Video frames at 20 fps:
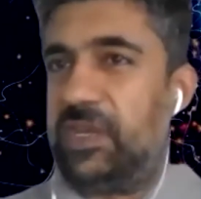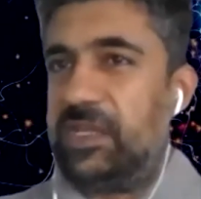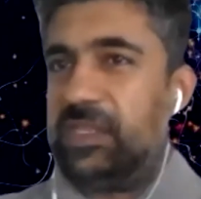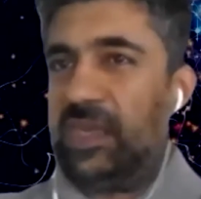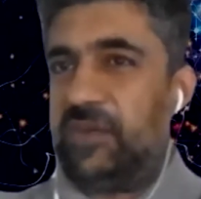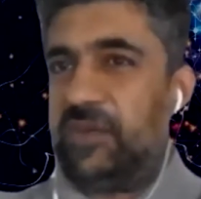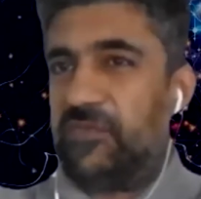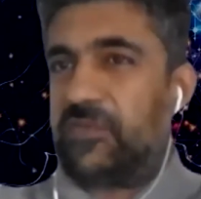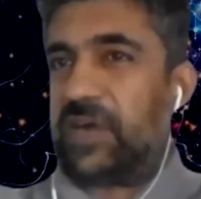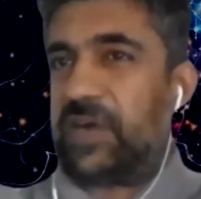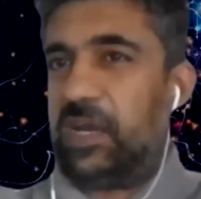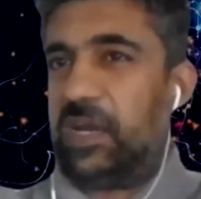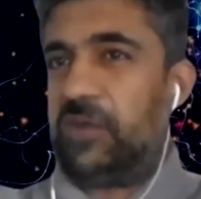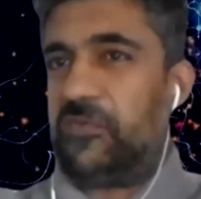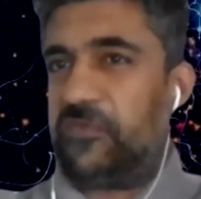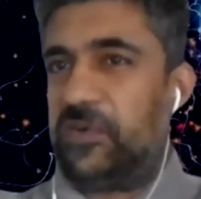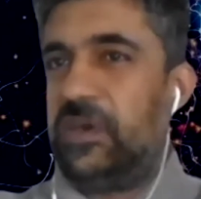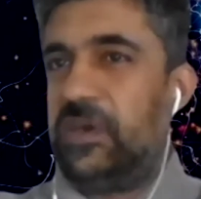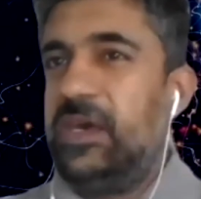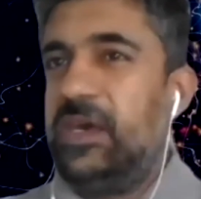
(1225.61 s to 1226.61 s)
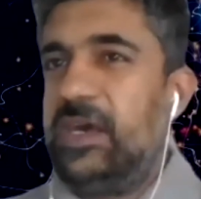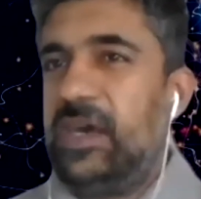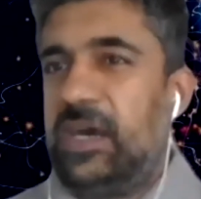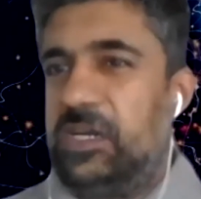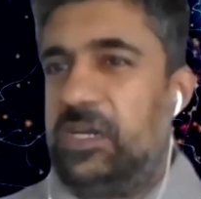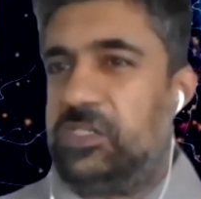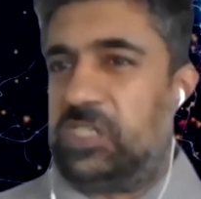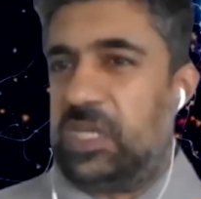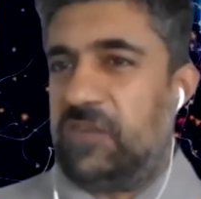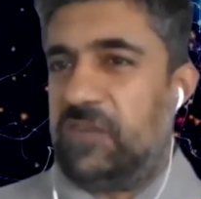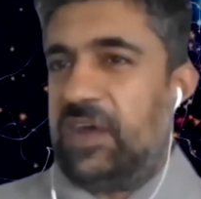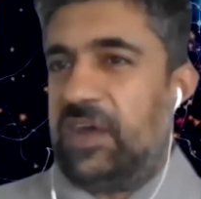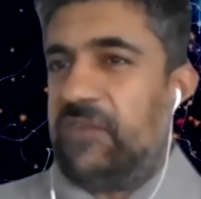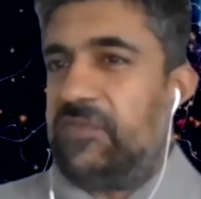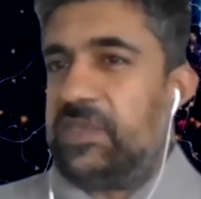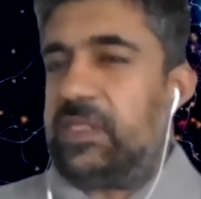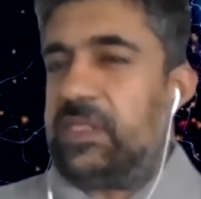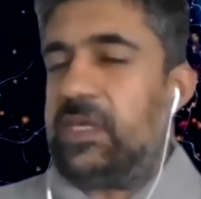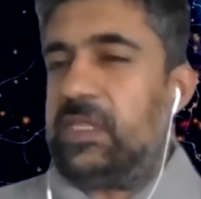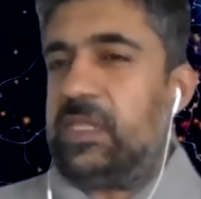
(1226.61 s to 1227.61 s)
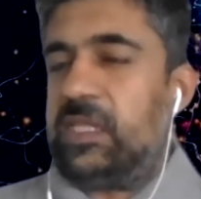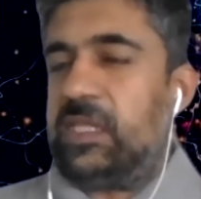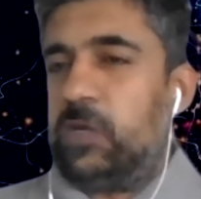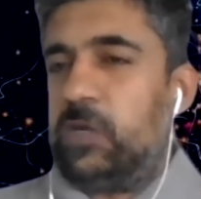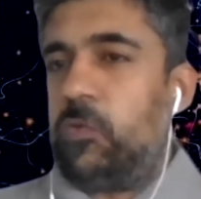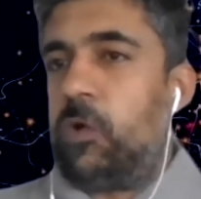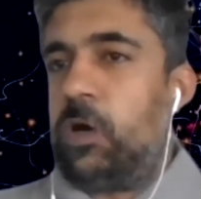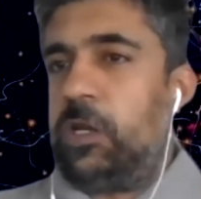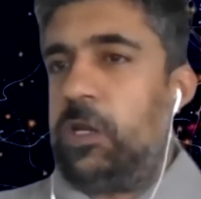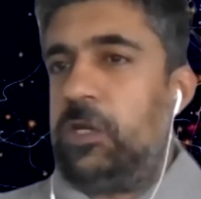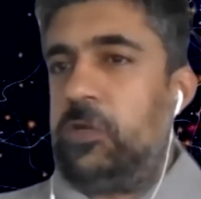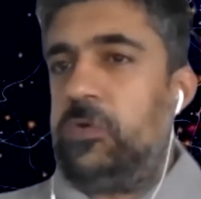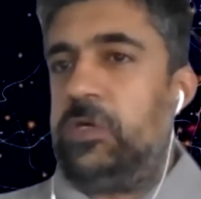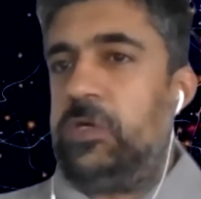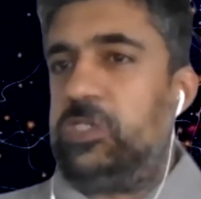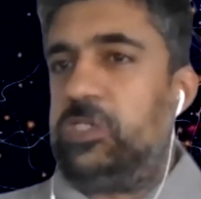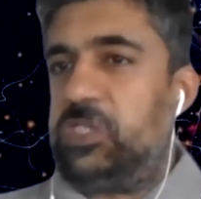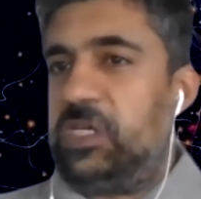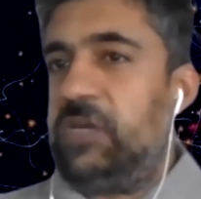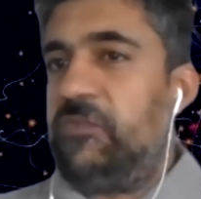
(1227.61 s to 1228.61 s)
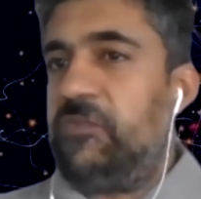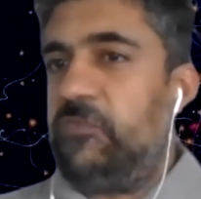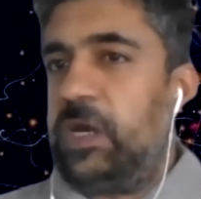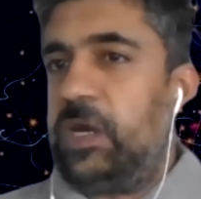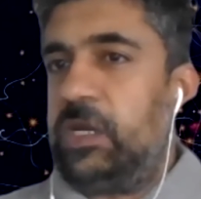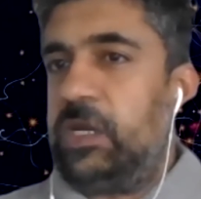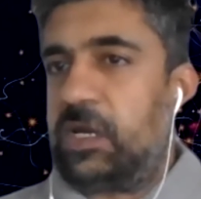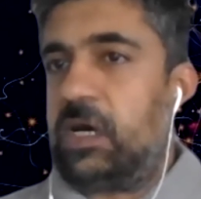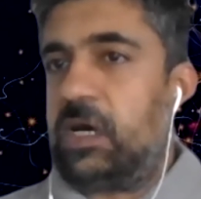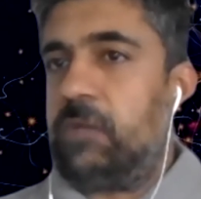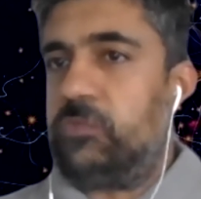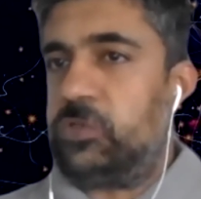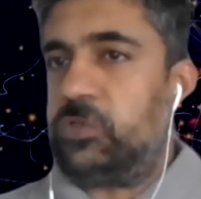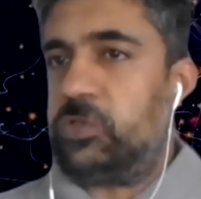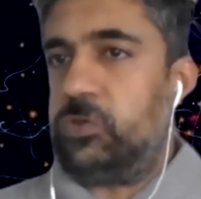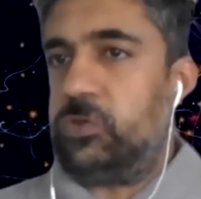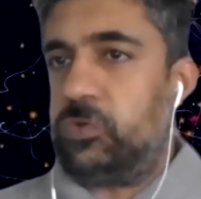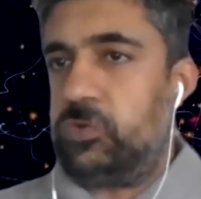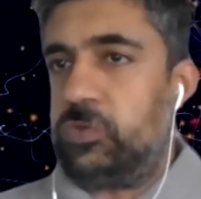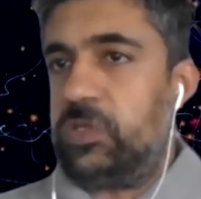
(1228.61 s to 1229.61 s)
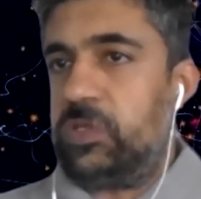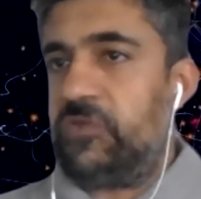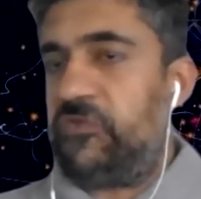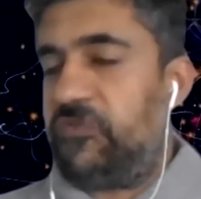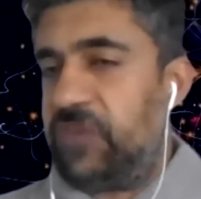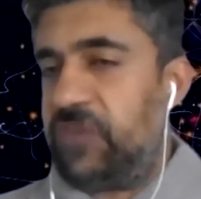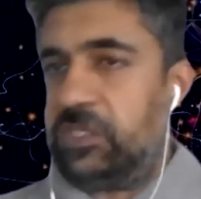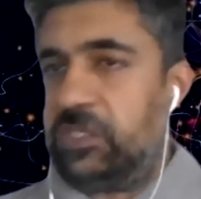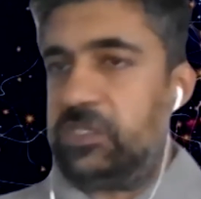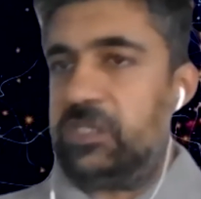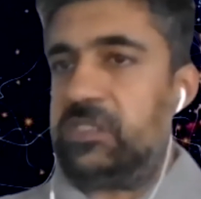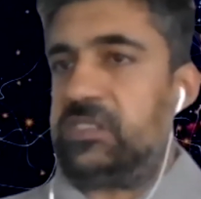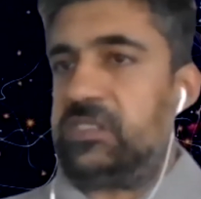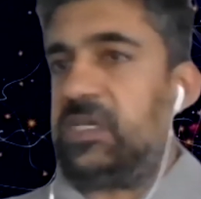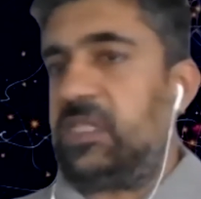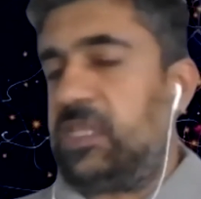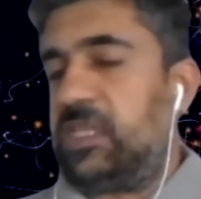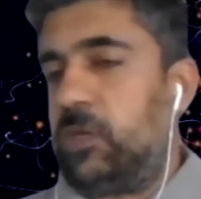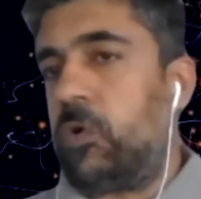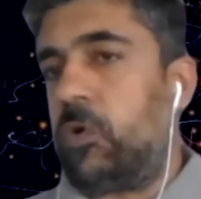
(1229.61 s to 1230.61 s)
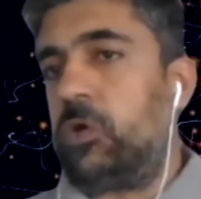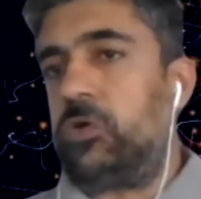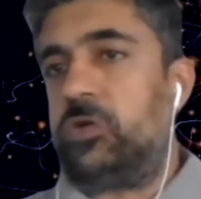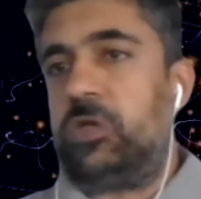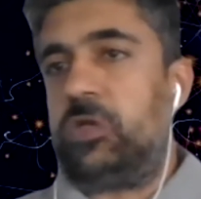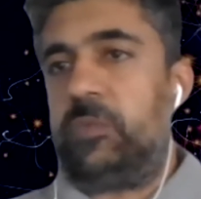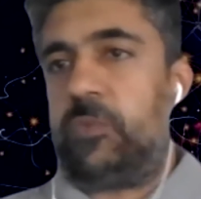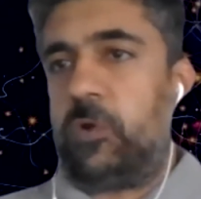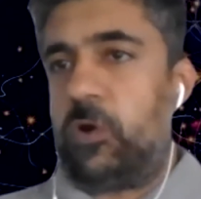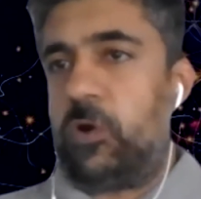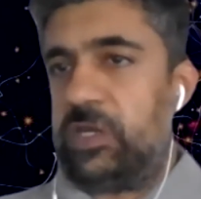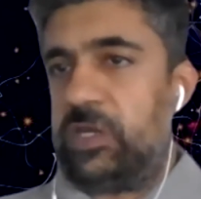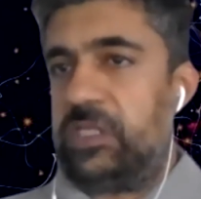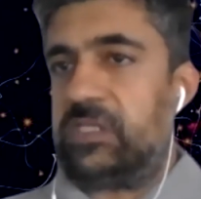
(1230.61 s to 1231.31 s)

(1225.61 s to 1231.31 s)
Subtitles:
They've kind of achieved everything that they wanted to achieve when it comes to the features that they want to deploy,